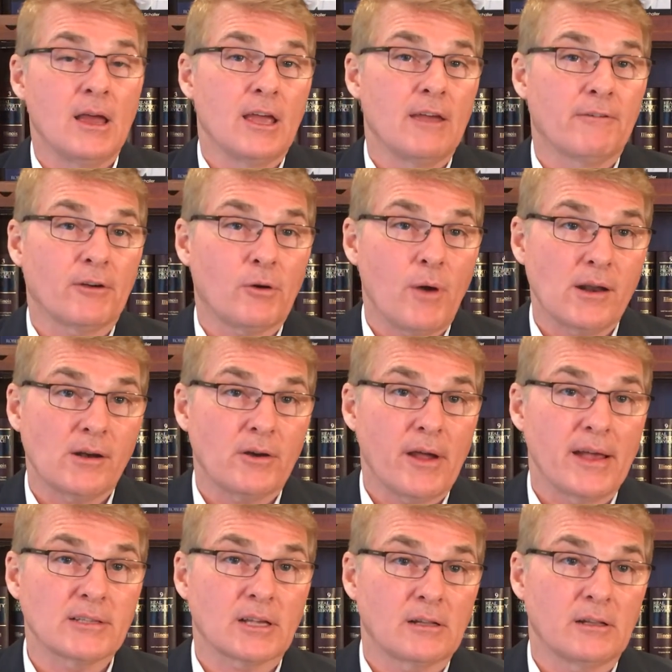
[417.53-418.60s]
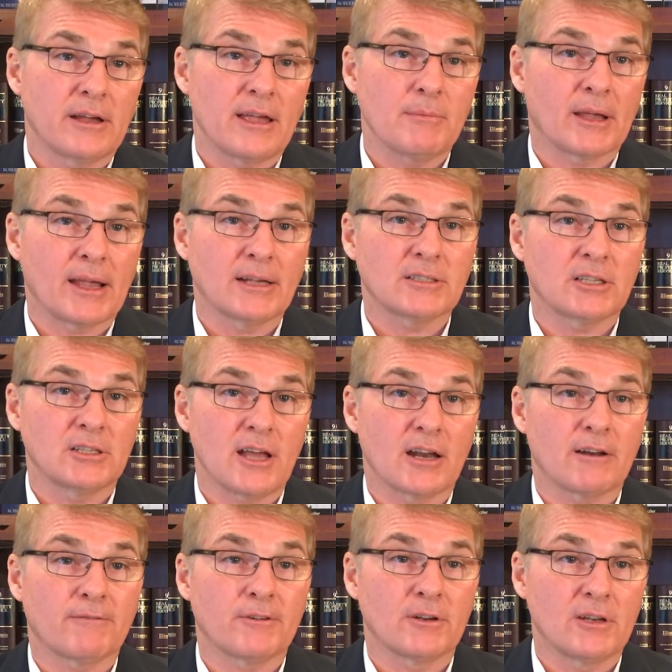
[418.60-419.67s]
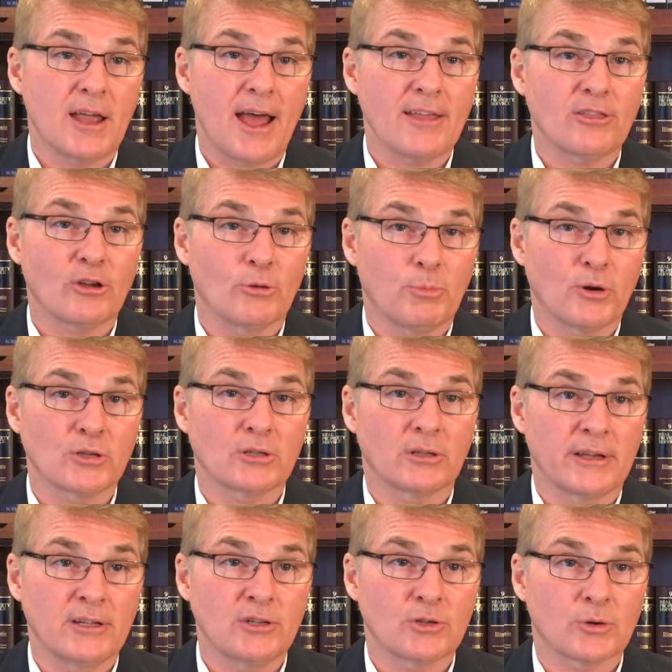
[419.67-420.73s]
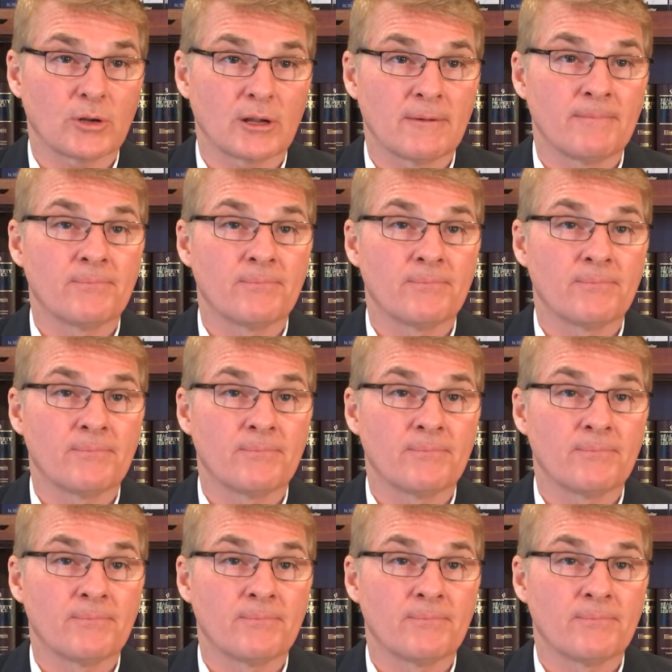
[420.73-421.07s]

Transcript: If a creditor has a claim against the debtor for death or personal injury